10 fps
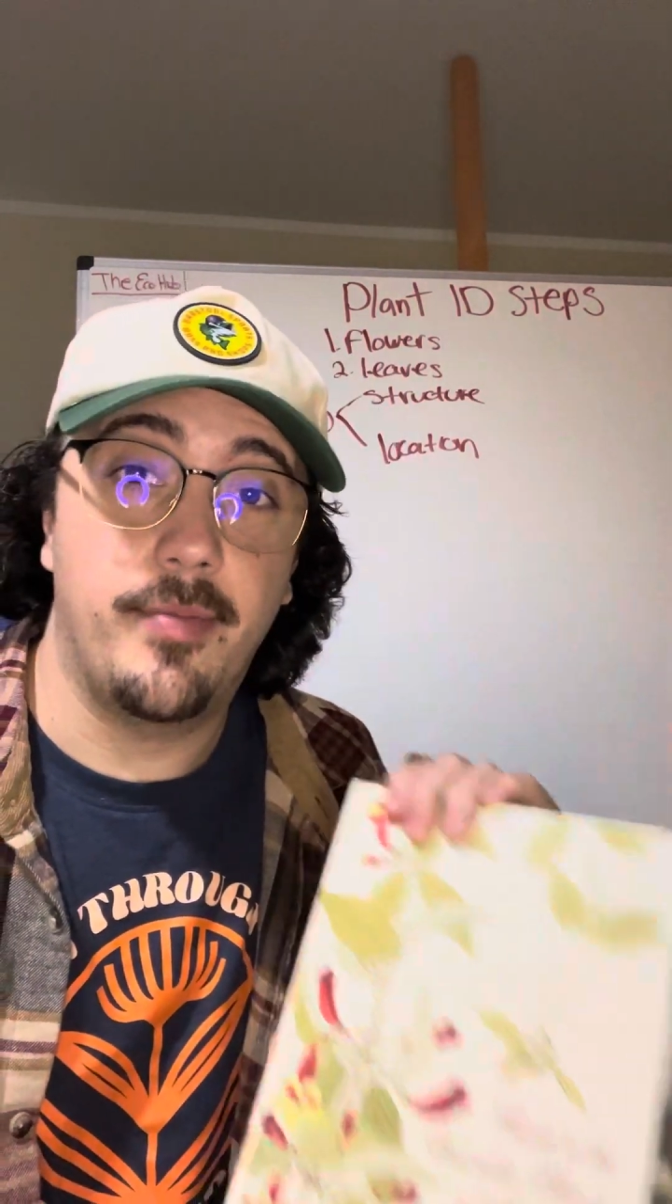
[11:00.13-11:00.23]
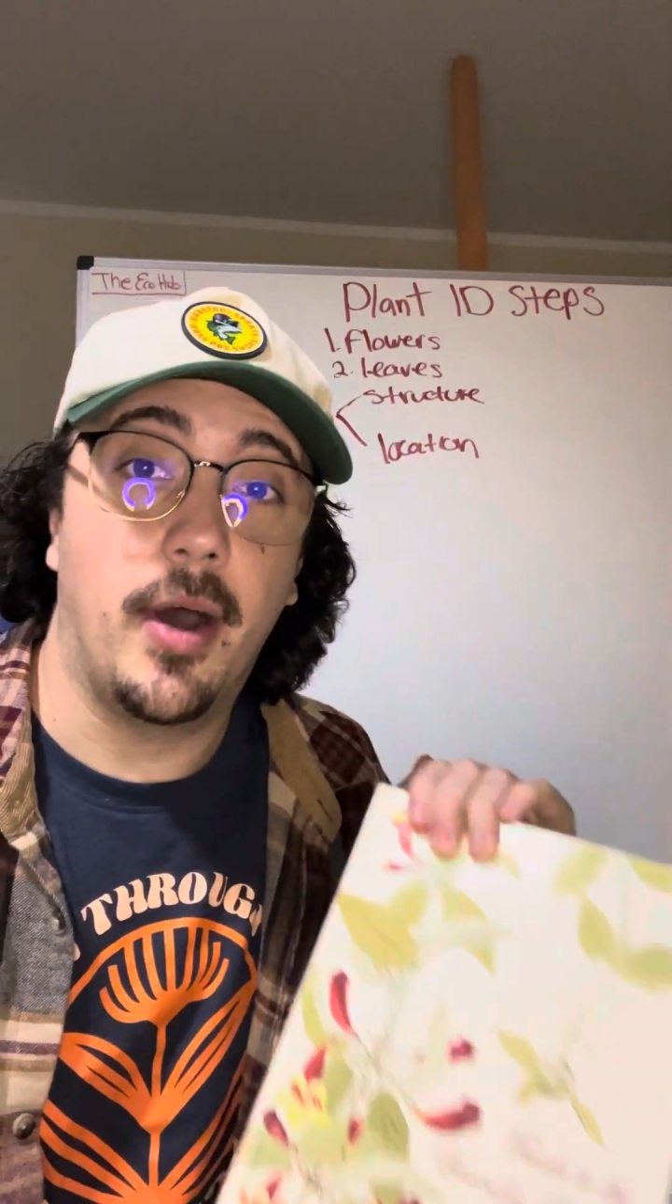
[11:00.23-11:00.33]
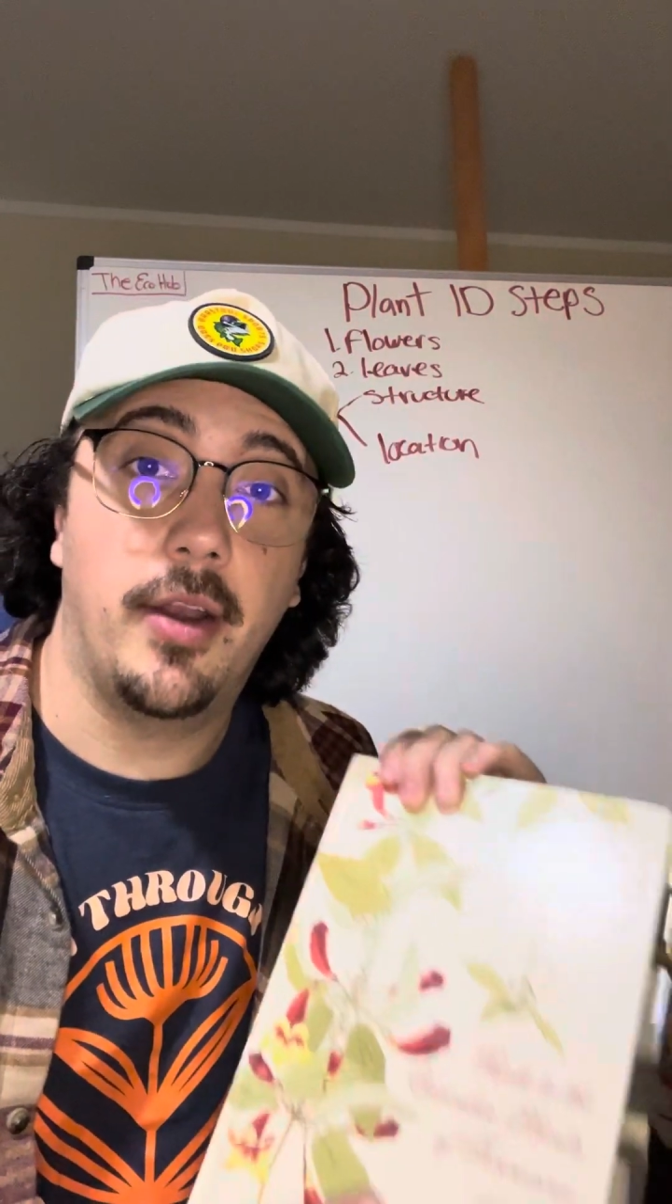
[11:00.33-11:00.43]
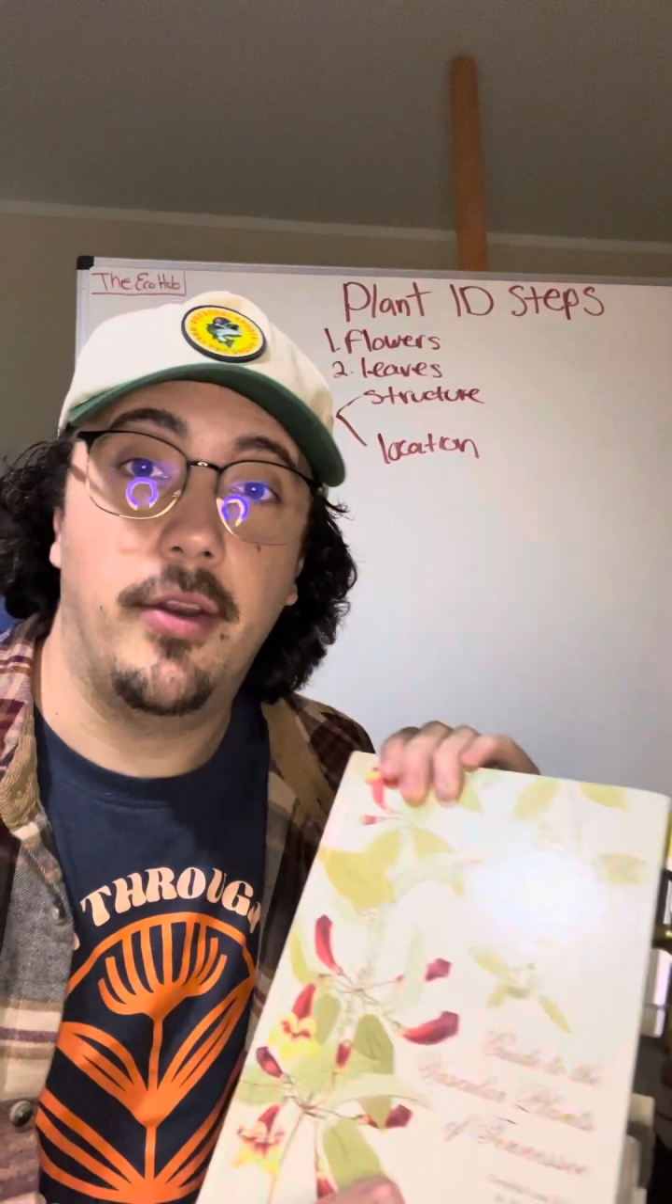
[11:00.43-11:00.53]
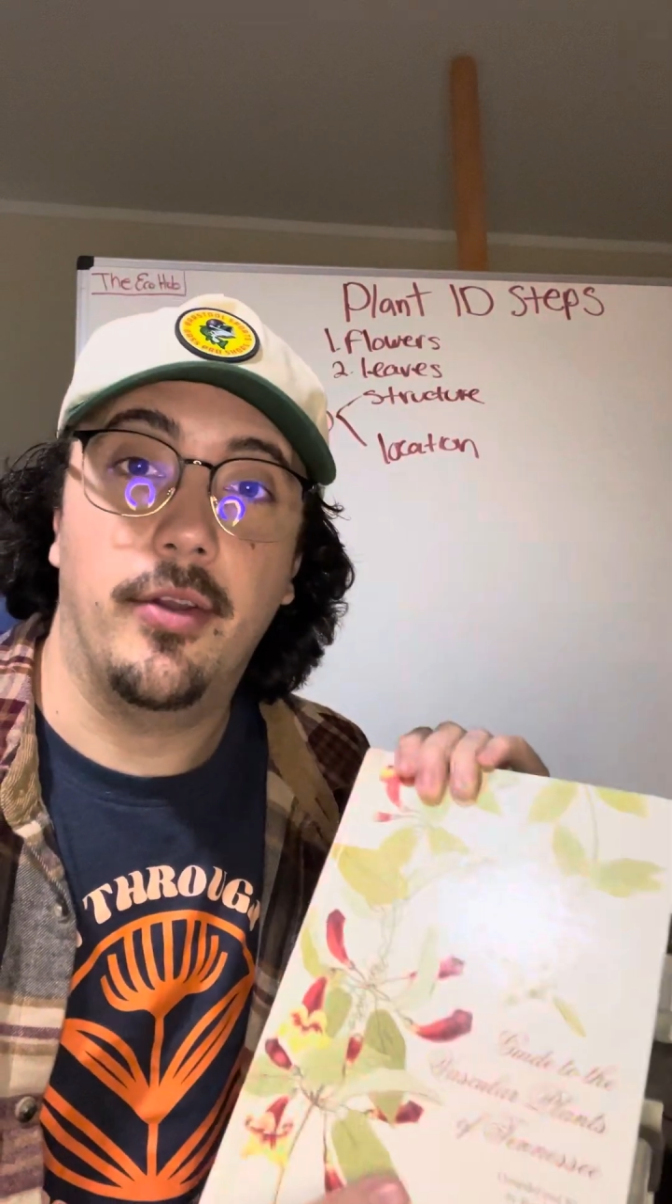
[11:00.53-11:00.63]

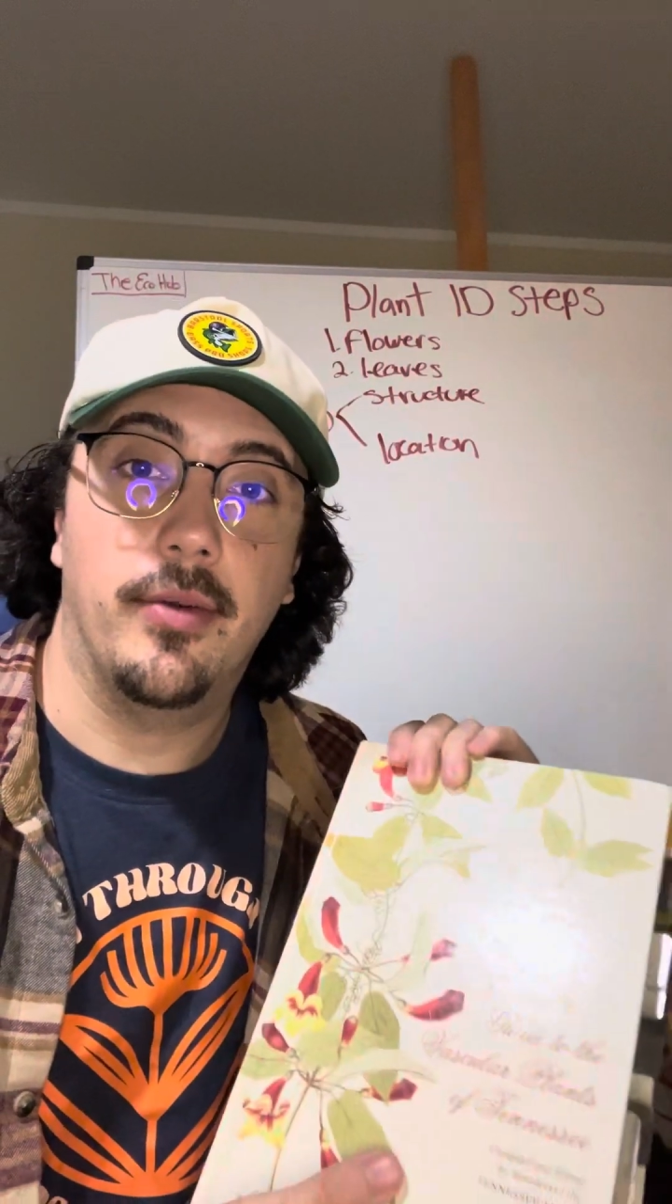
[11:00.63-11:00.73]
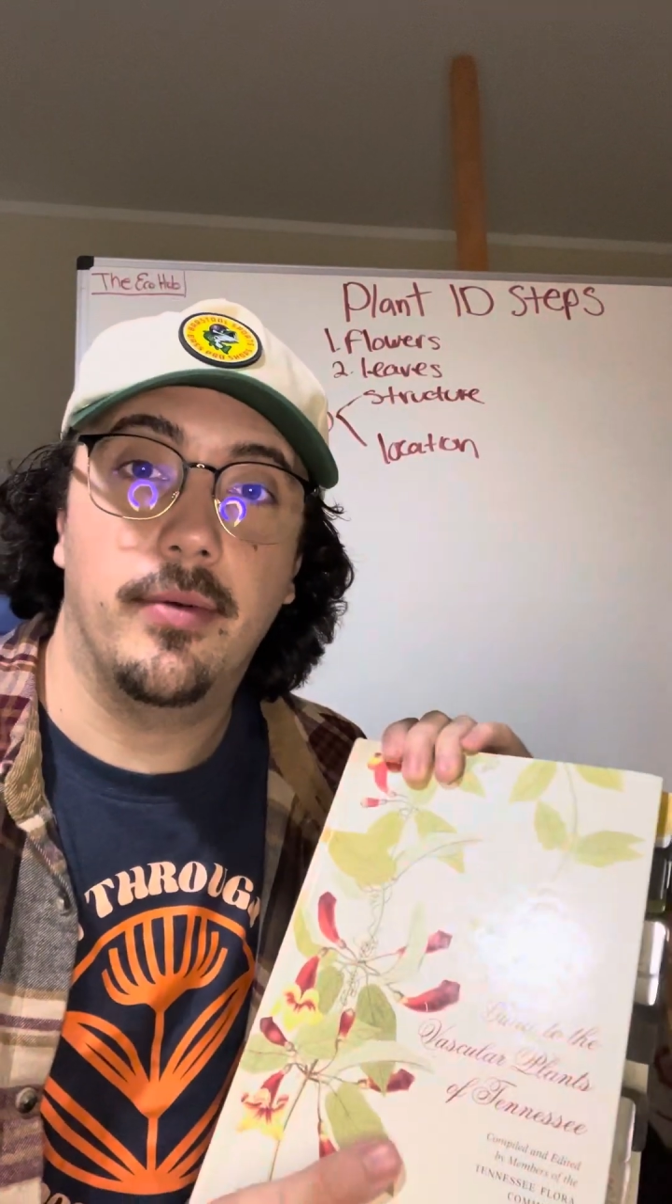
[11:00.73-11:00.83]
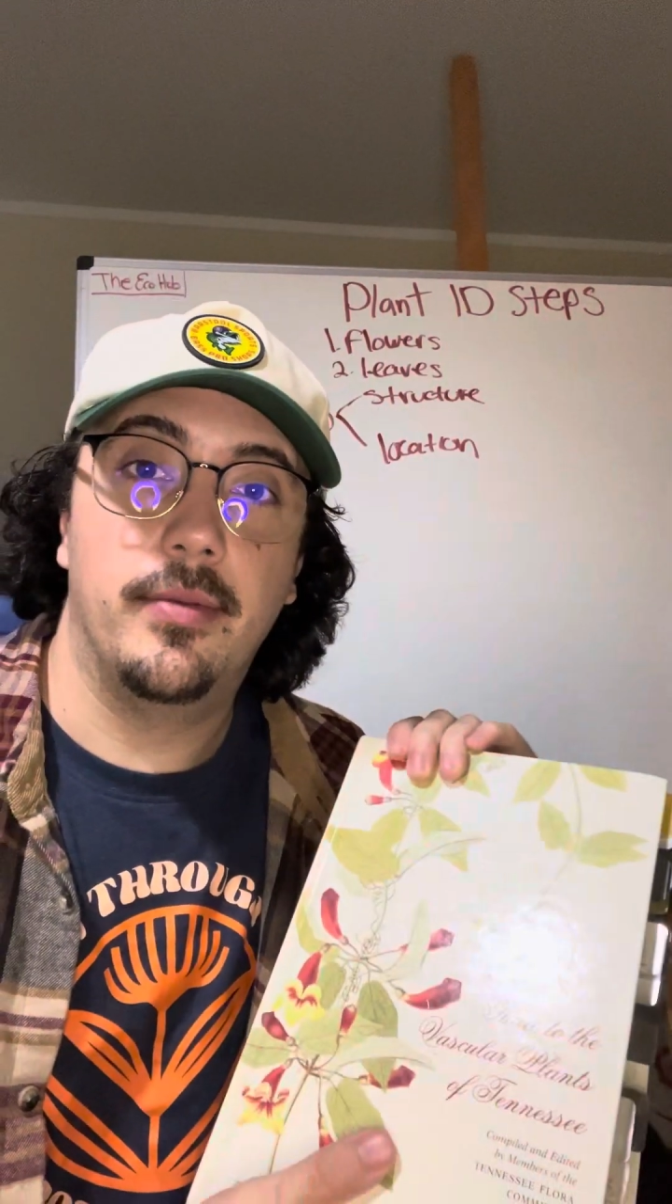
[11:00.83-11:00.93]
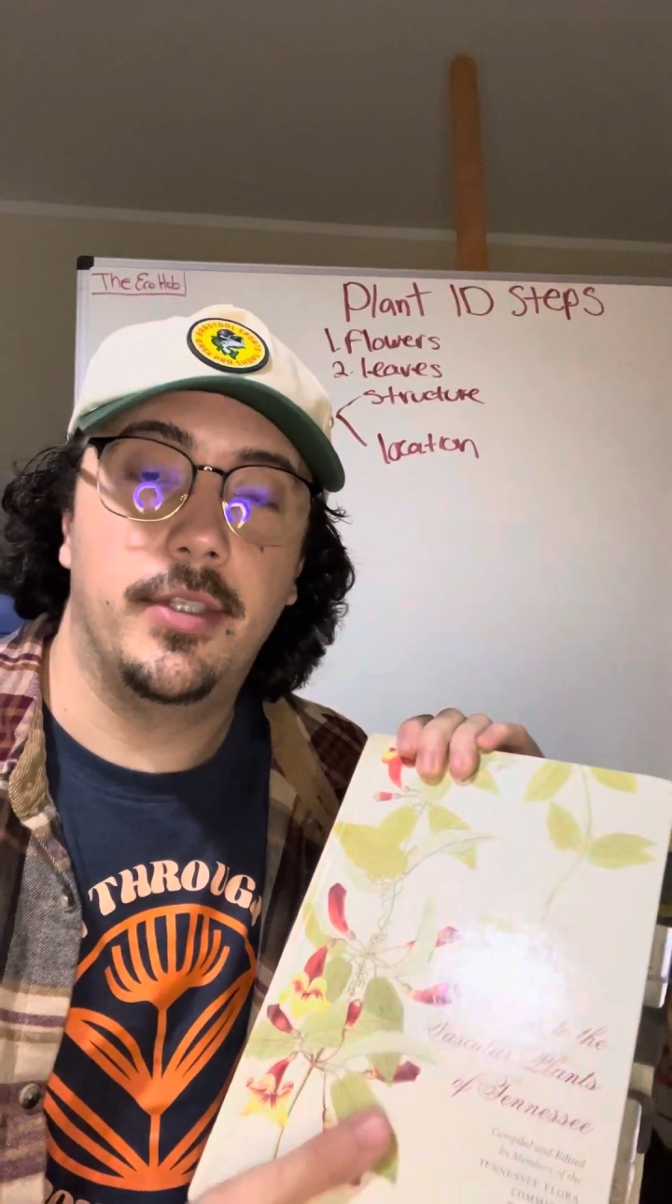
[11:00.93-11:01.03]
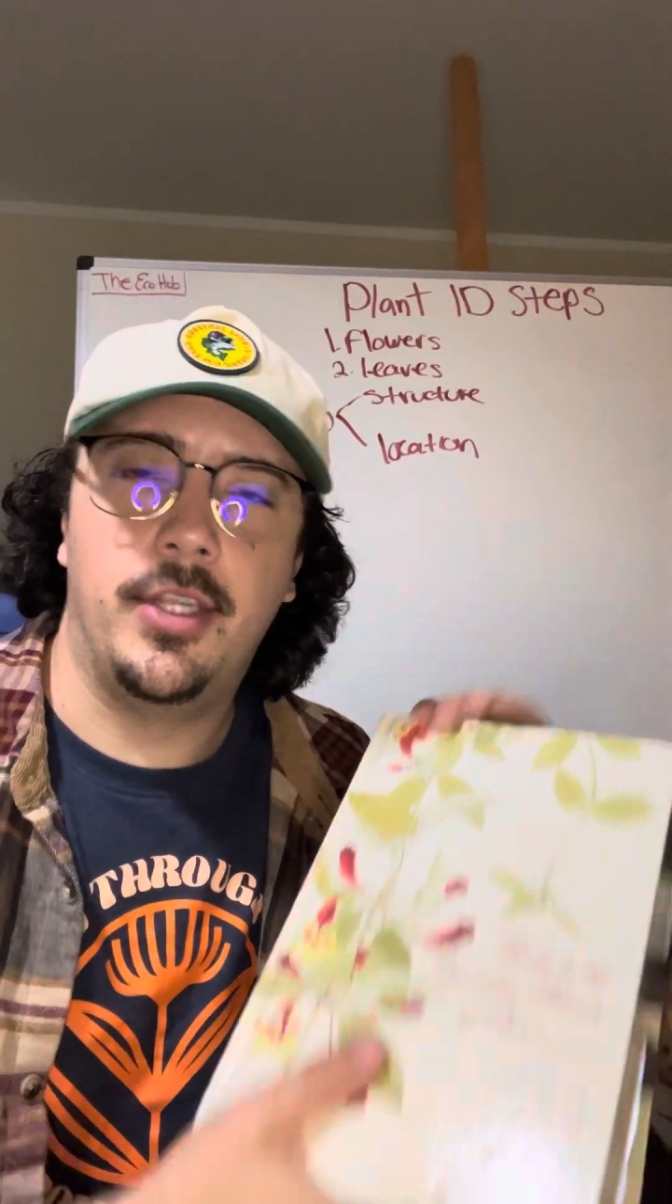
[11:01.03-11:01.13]
bought new.
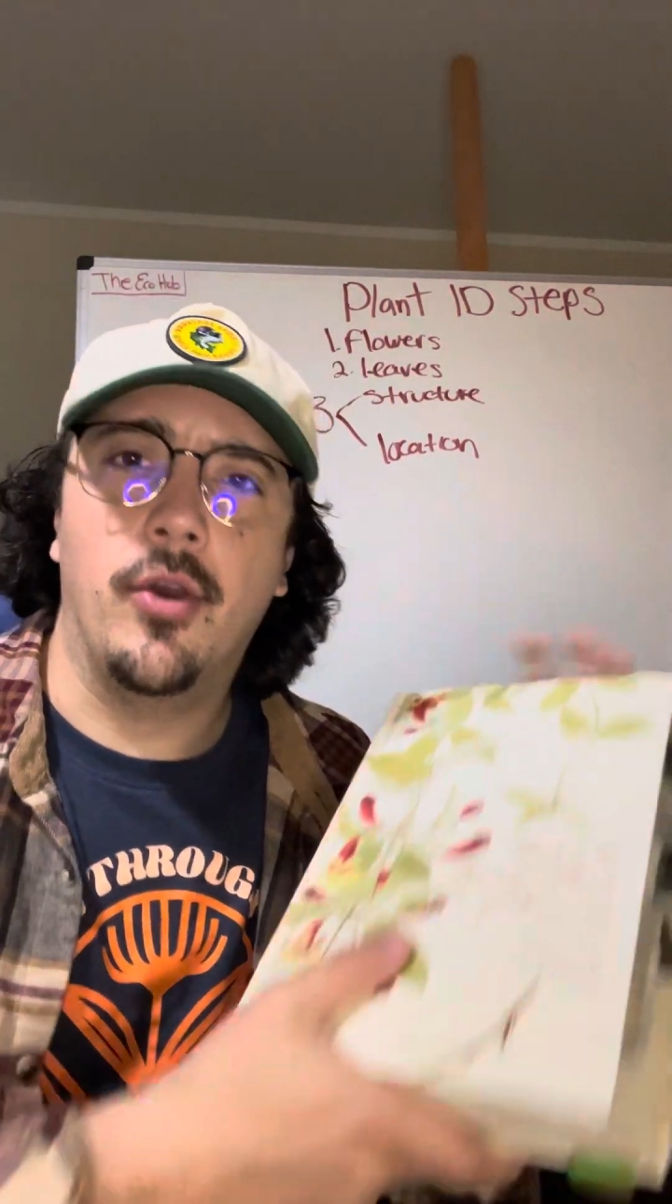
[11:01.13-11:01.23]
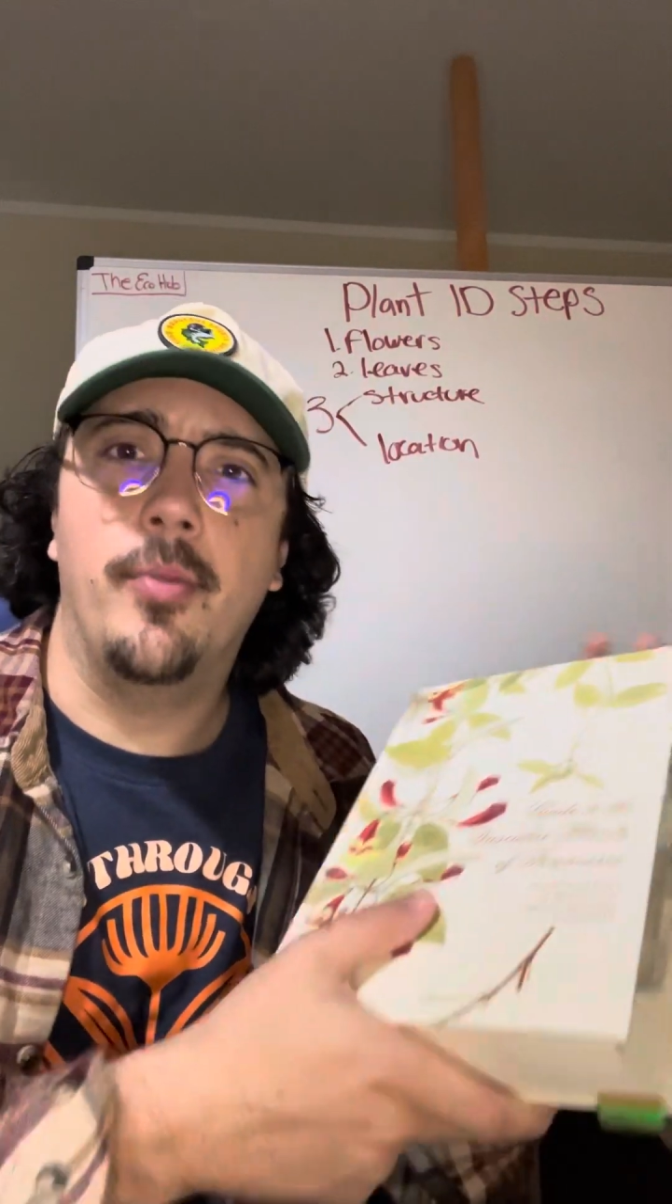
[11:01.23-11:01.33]
This is the only